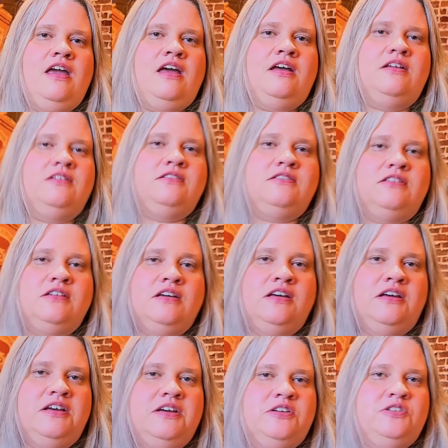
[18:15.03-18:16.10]
And
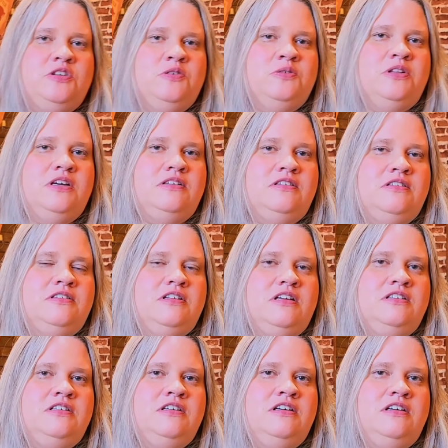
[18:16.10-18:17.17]
so
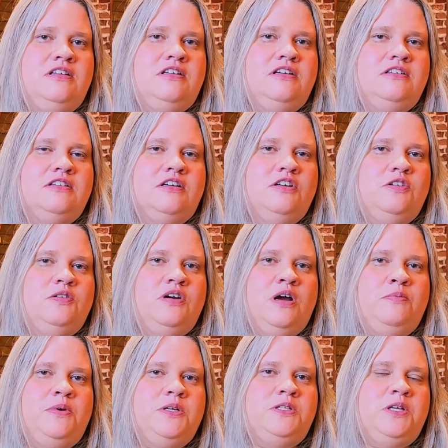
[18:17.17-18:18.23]
that's it. That's going to
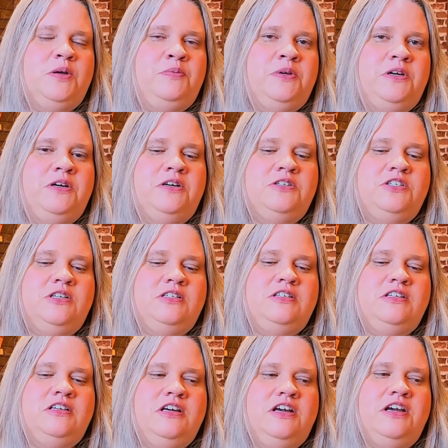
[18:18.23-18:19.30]
wrap us up here at
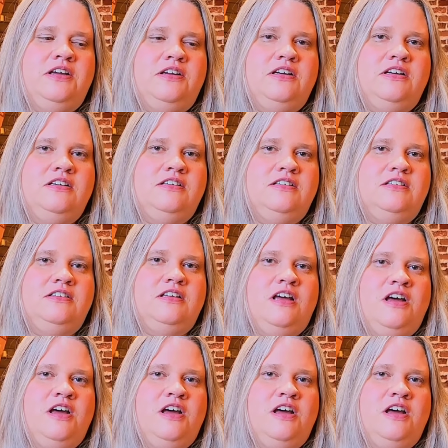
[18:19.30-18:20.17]
JT Hannah's.